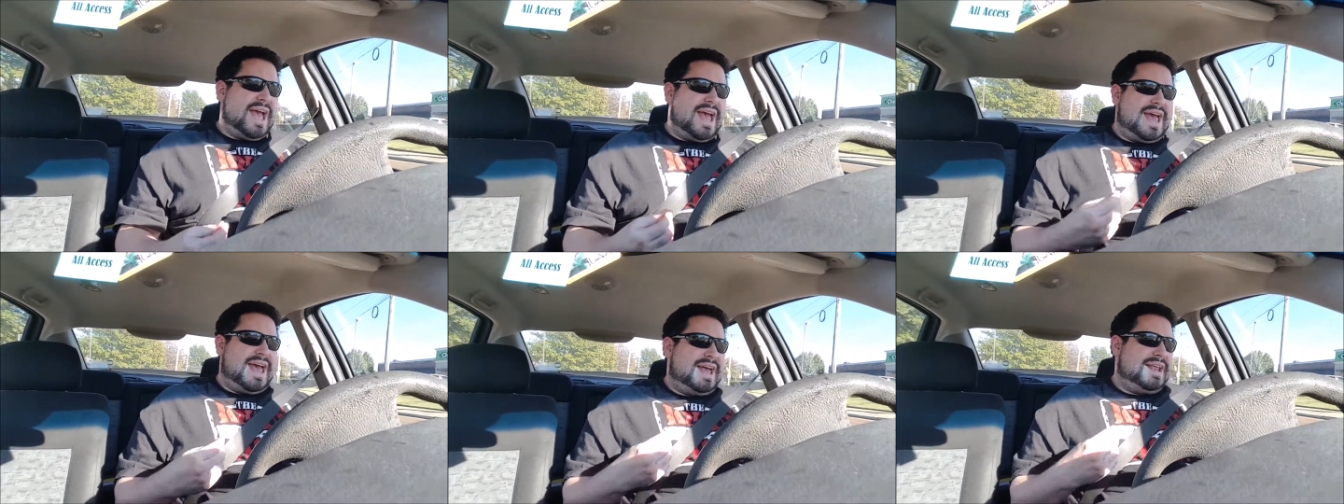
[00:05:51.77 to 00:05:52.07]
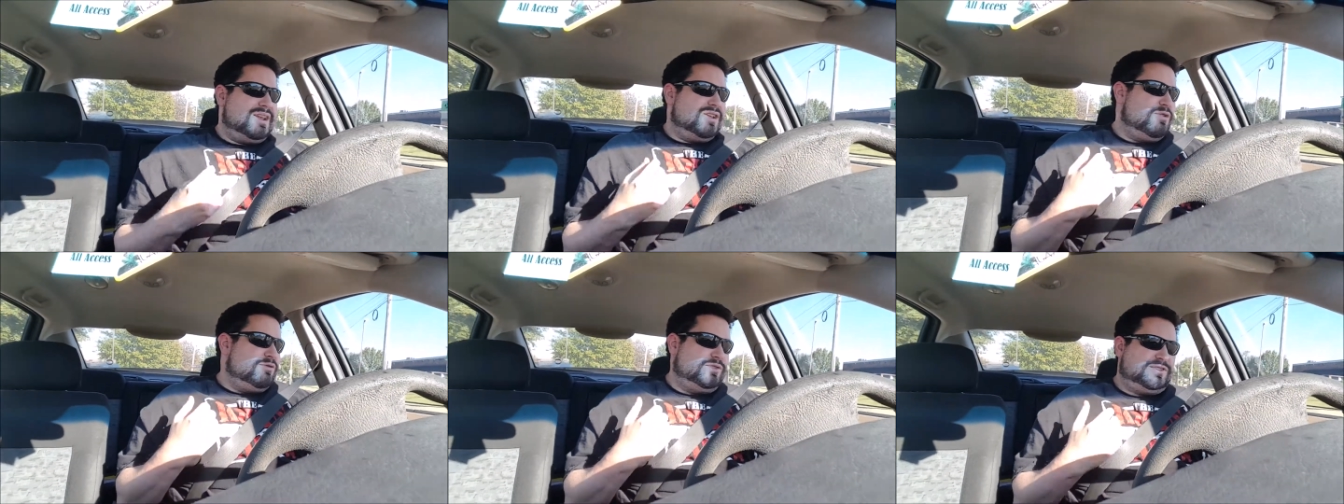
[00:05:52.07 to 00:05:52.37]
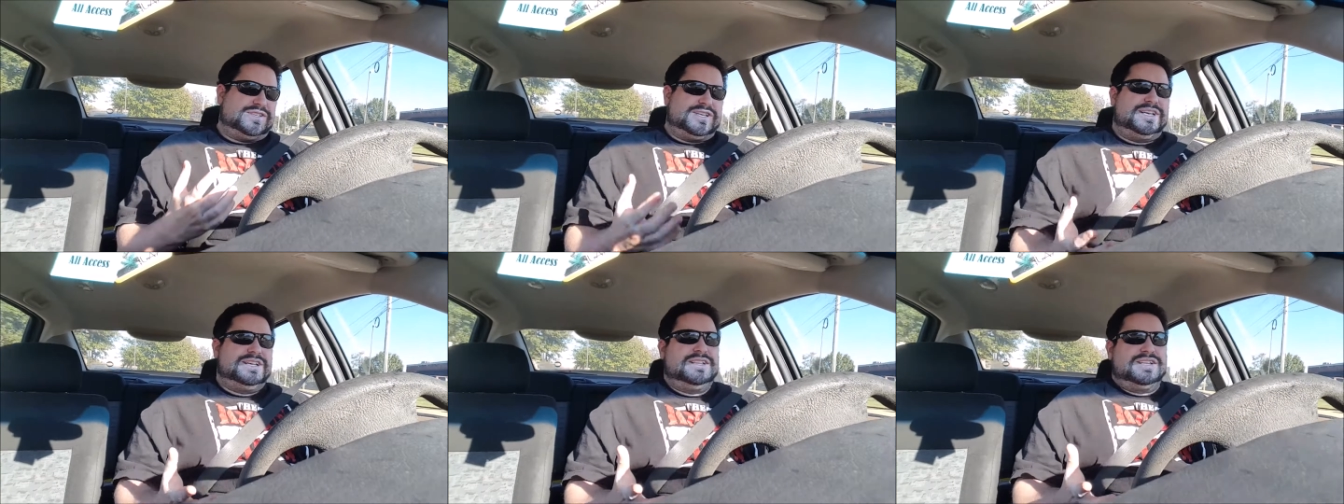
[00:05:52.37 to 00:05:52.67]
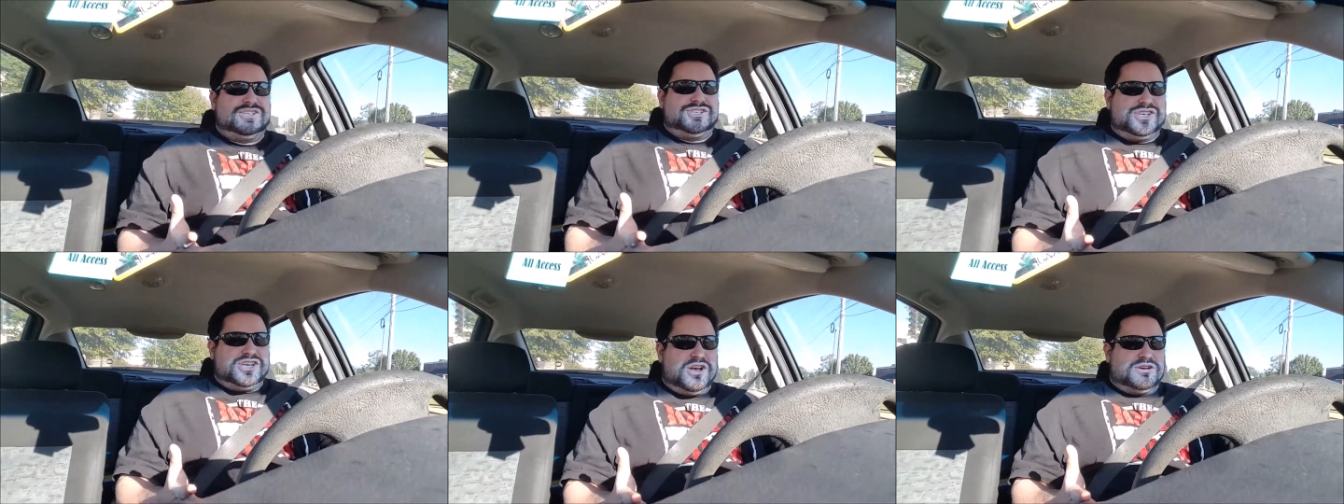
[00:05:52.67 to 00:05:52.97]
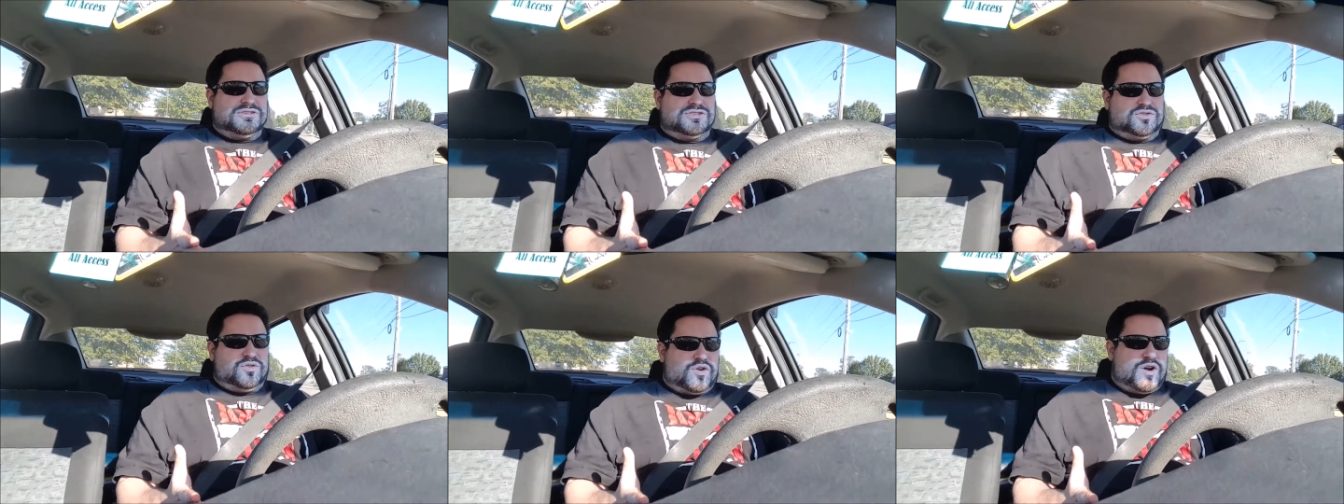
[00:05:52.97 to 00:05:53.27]
and you've seen the
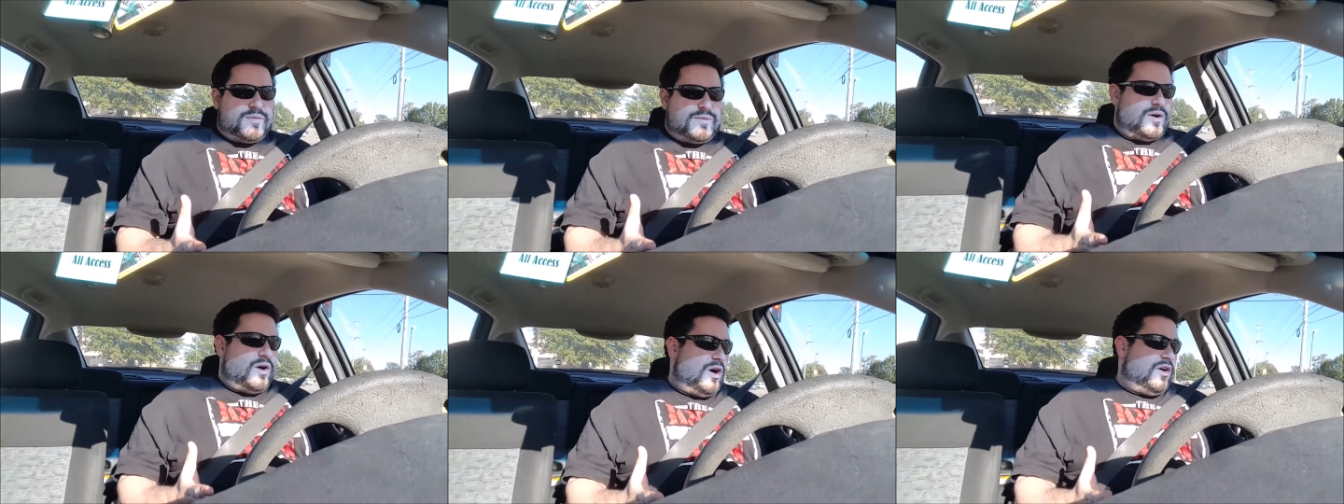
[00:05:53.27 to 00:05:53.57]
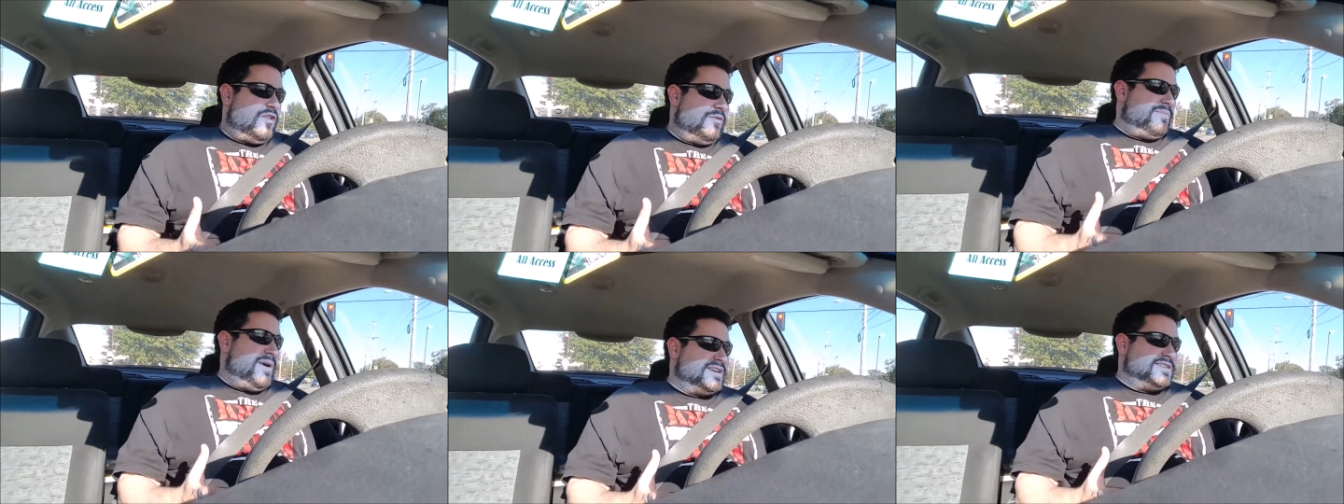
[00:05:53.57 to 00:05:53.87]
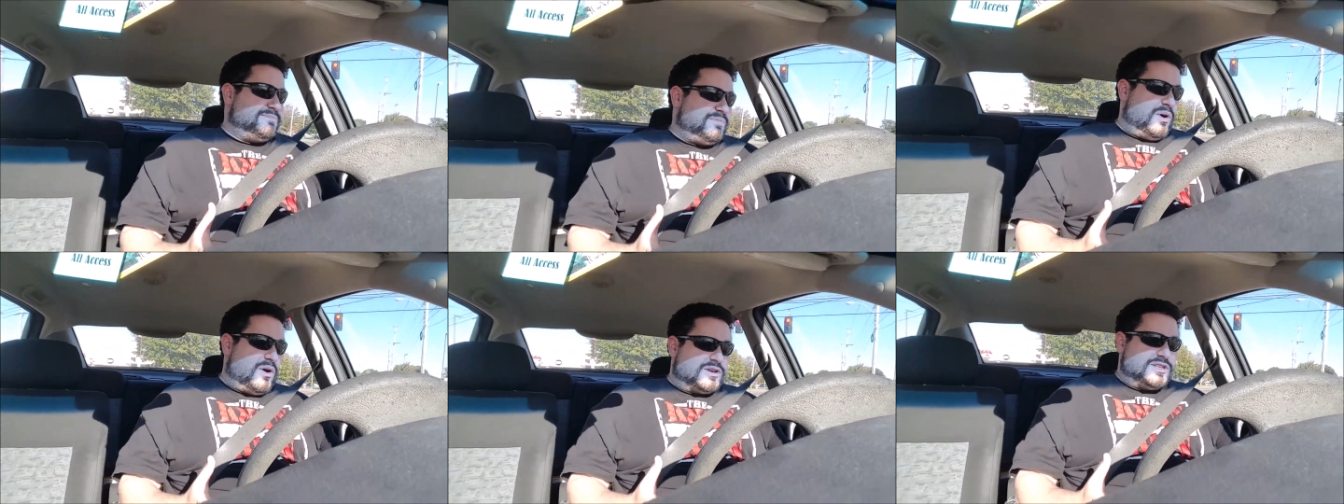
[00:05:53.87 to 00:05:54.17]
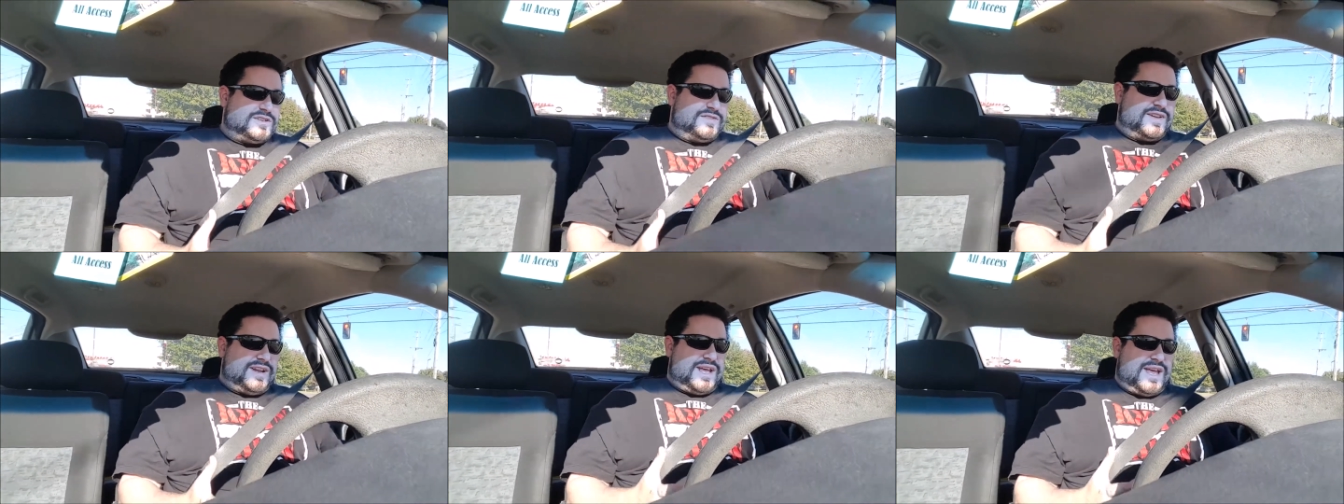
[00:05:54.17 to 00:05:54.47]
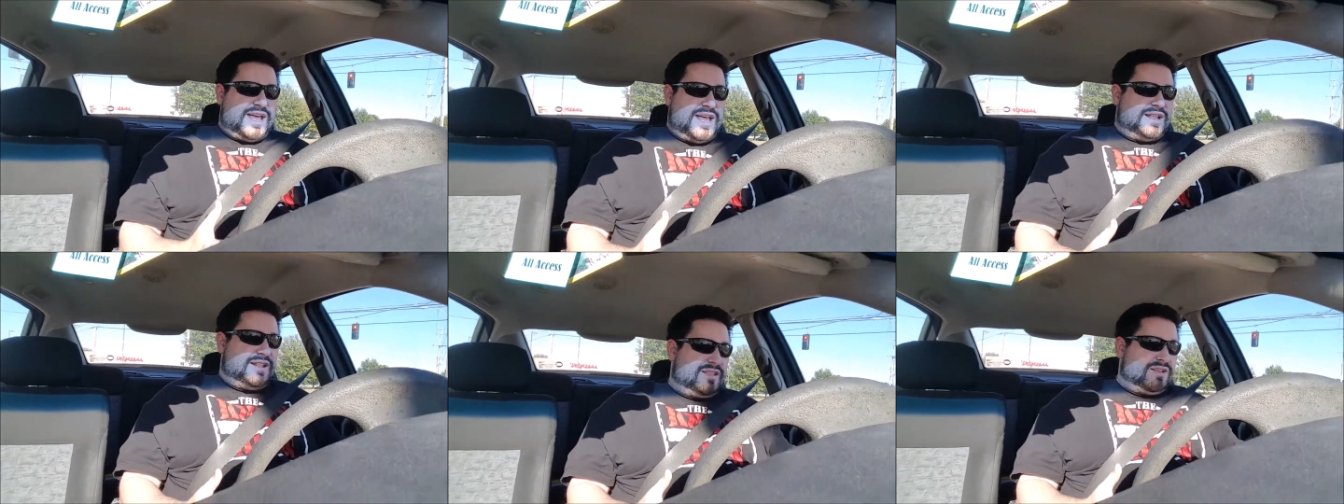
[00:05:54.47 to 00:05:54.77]
Geostorm and all the best parts of it
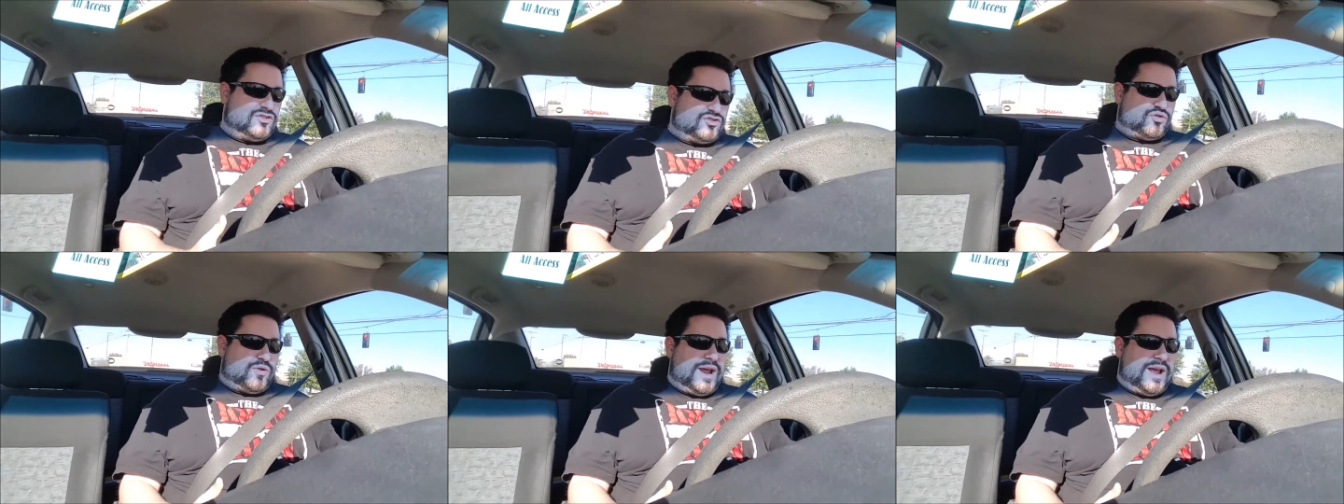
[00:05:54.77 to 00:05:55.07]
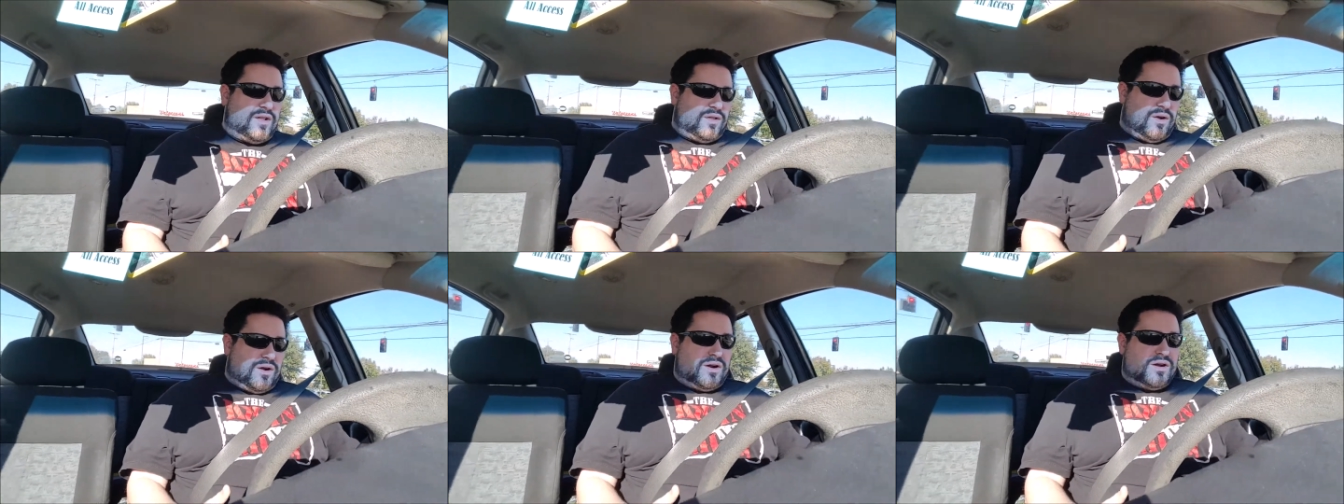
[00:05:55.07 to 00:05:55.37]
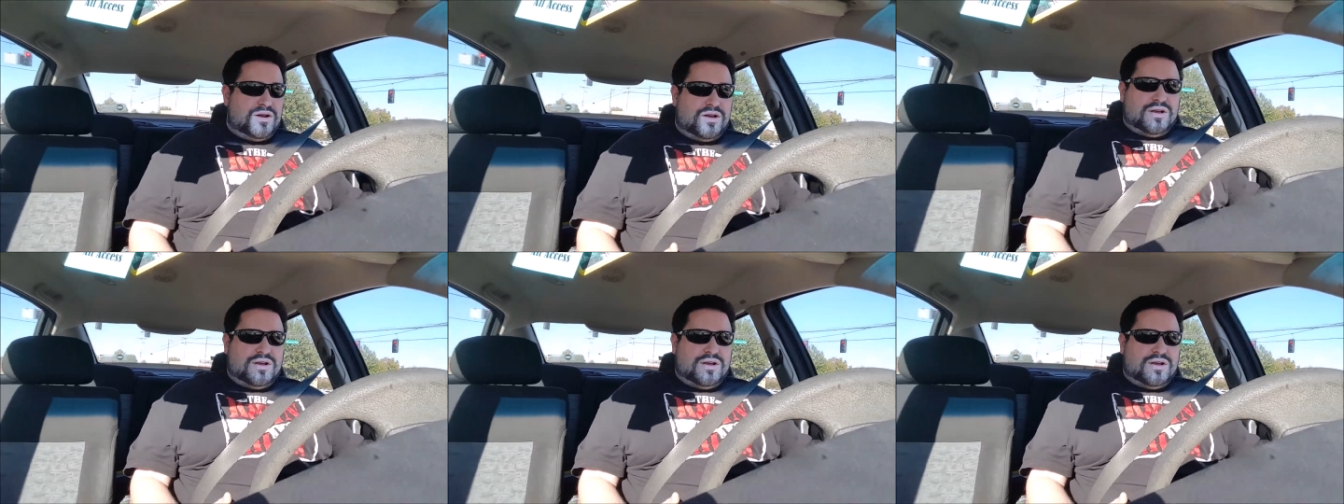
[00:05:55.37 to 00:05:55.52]
in the trailer.